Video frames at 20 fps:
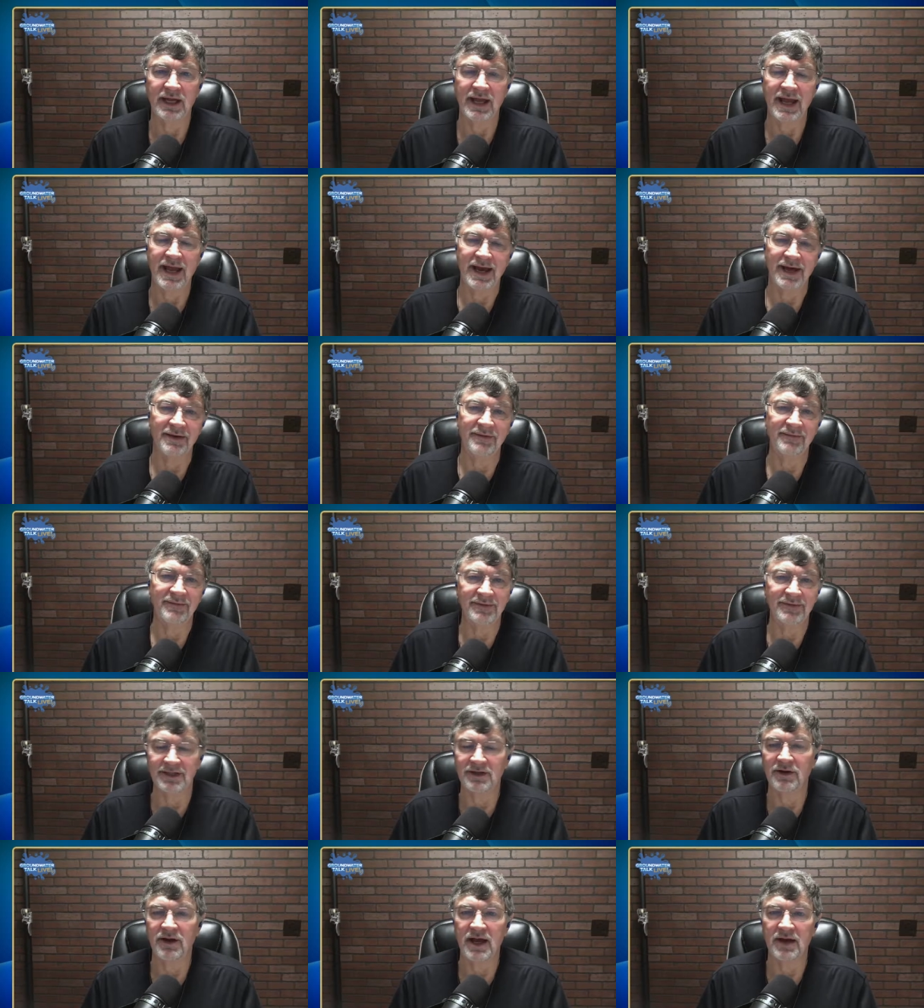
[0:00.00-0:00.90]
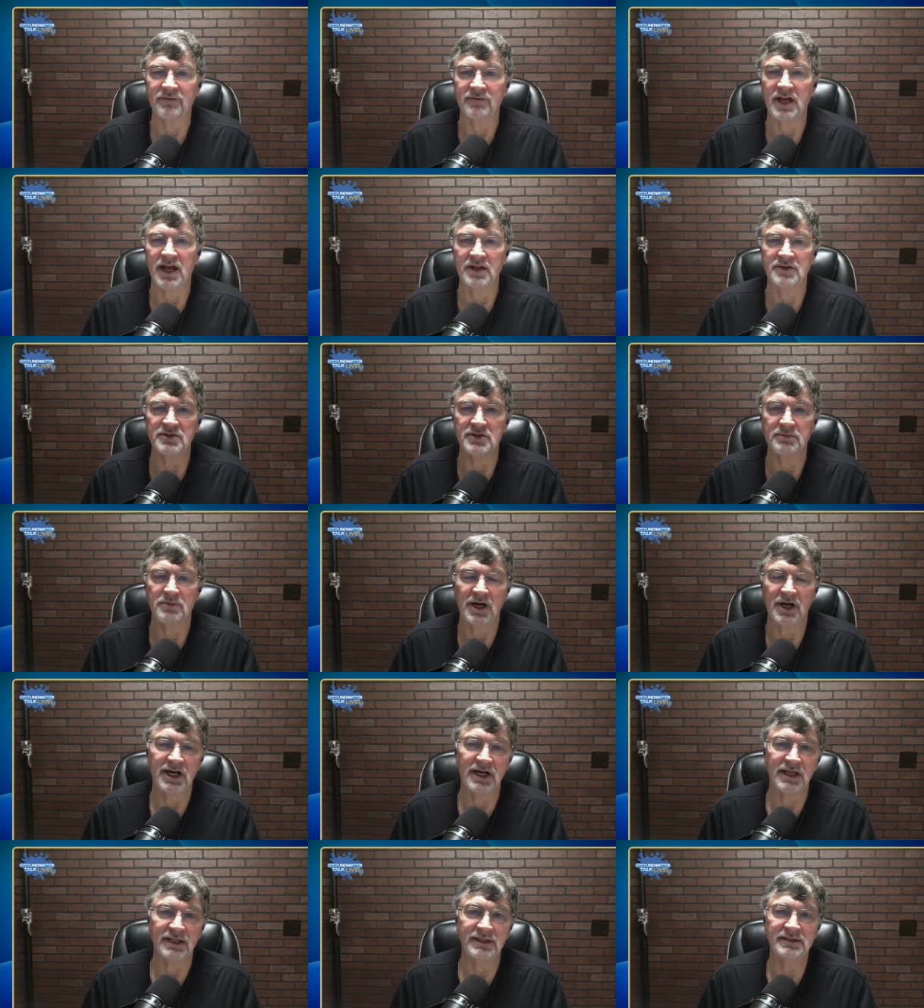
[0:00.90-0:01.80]
We're going to add, have to
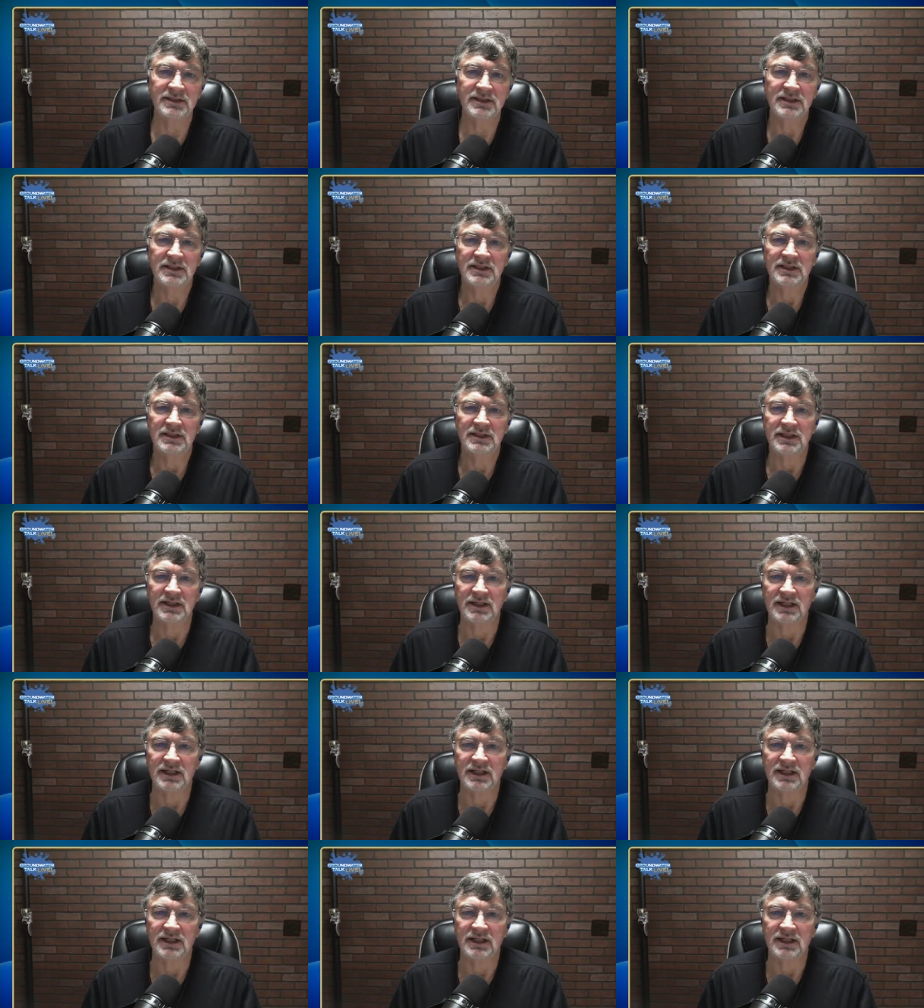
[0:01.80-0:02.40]
add some on.